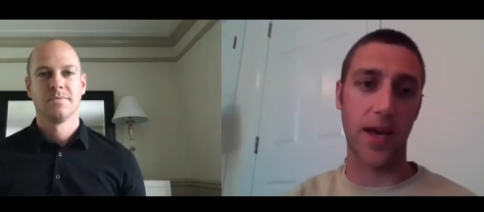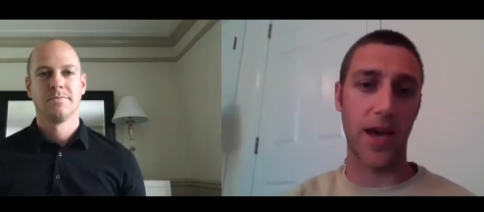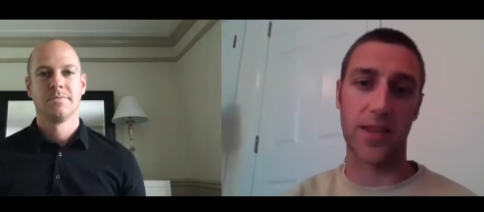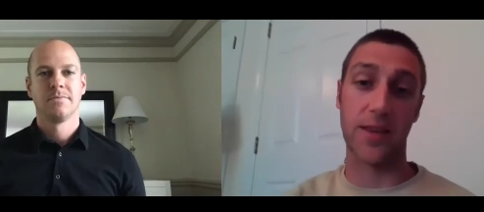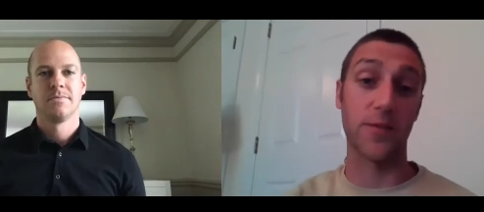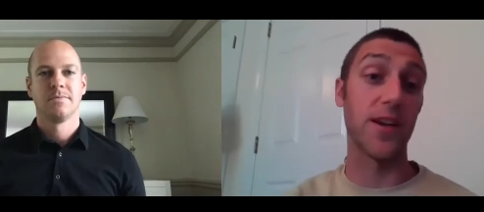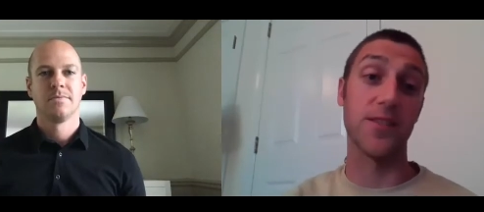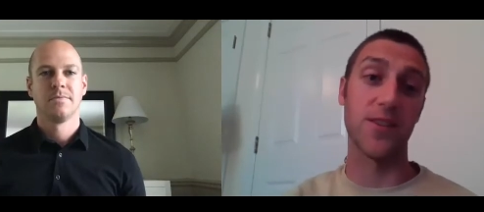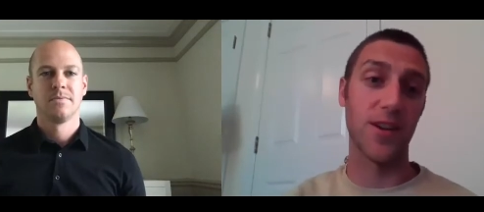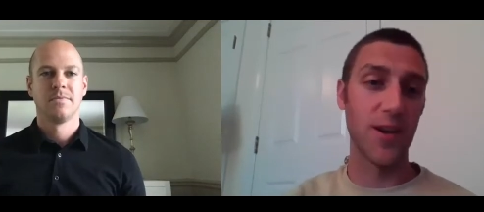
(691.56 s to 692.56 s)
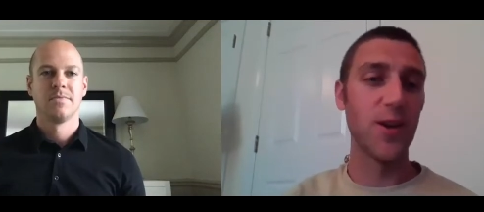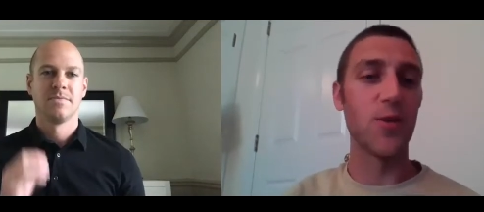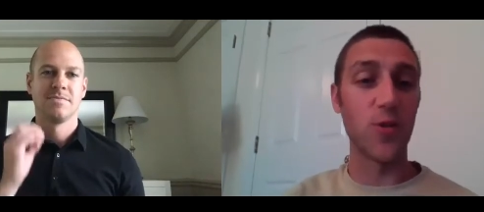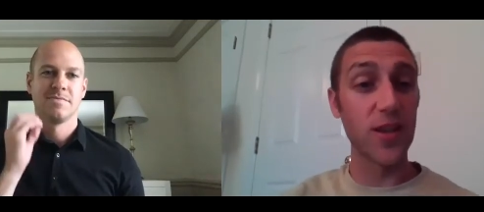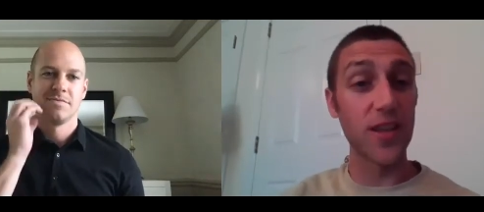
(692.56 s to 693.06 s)
Speaker 1: and i think fans are
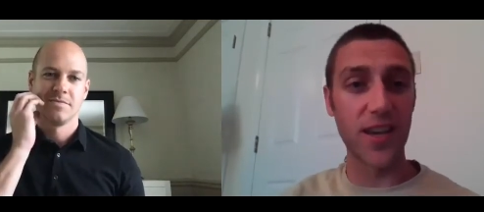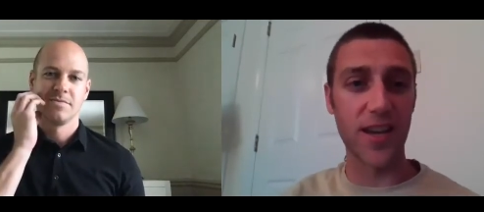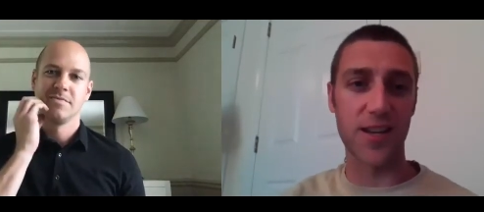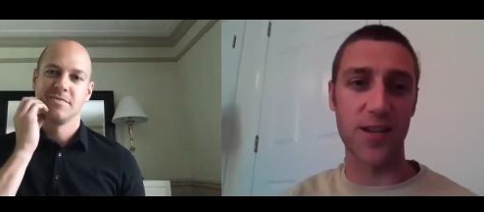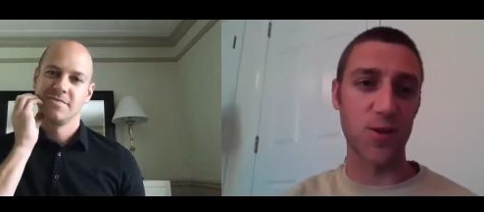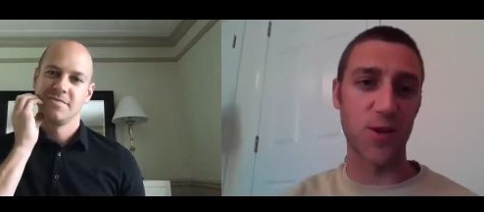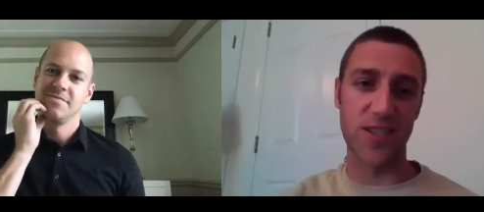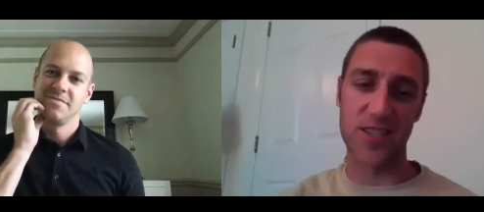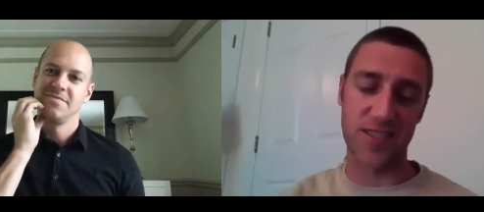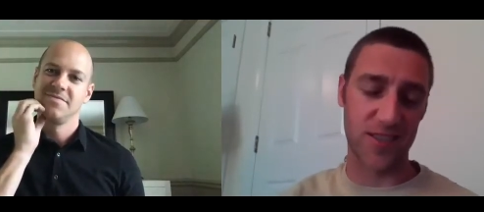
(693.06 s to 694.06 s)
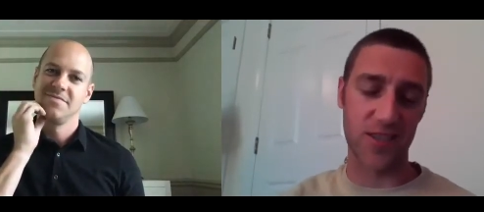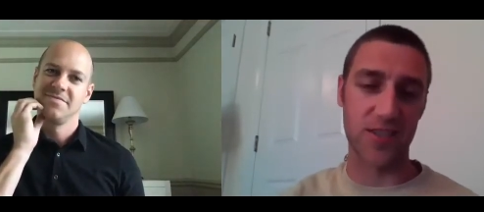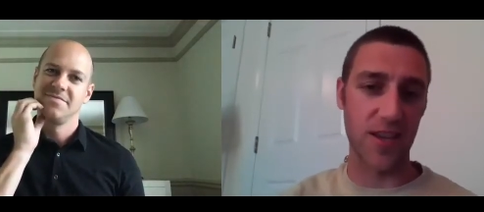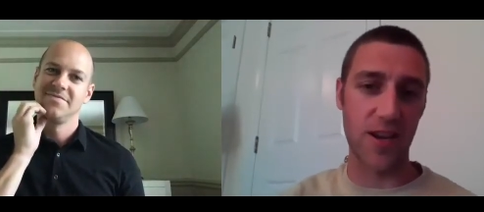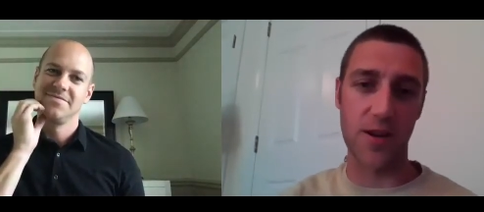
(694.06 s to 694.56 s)
really gonna enjoy just
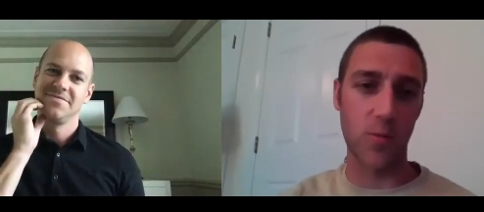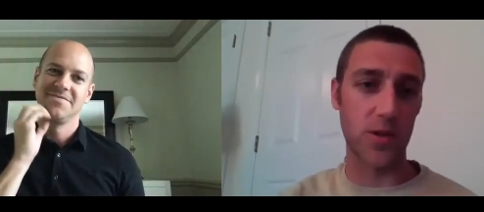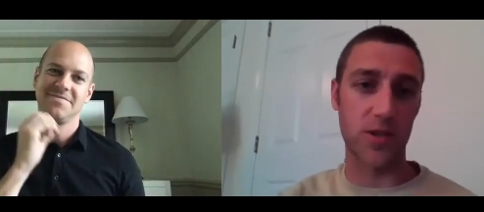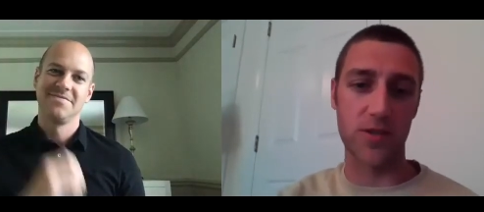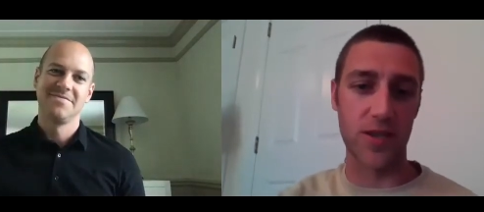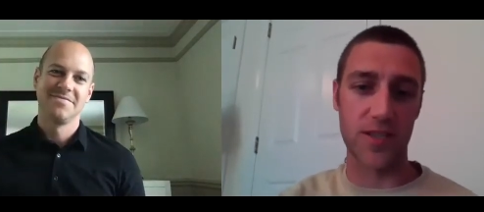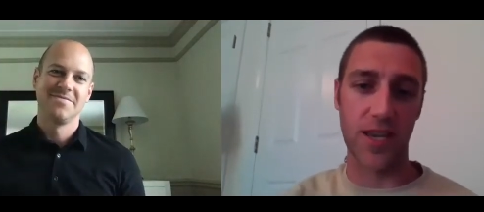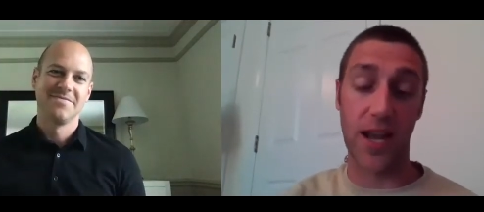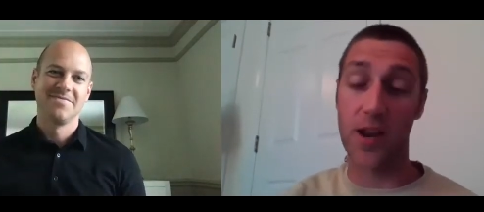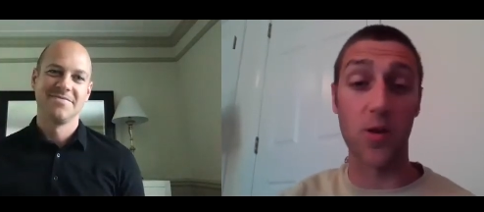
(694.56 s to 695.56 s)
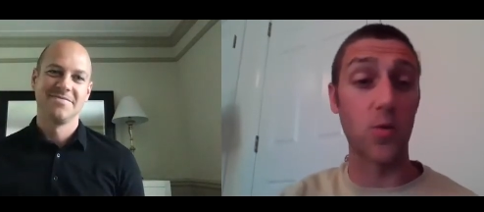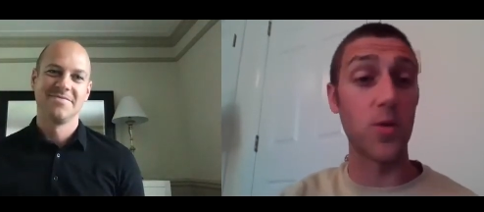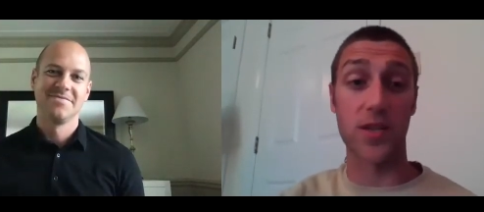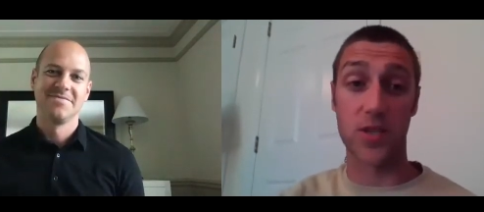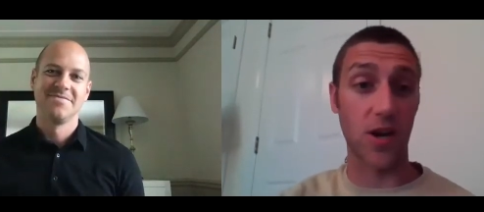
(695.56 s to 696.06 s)
just hearing what you just said i know
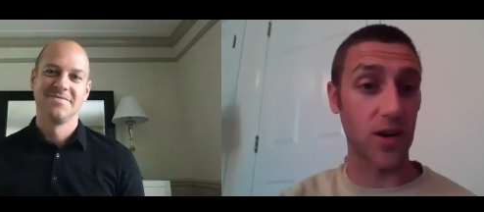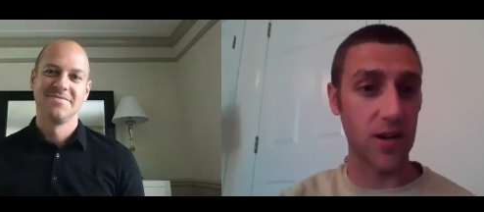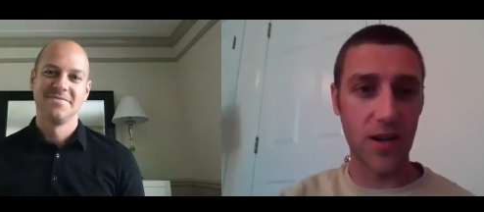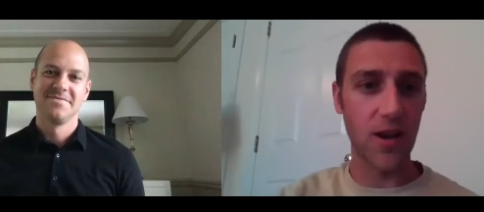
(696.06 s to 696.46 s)
we could talk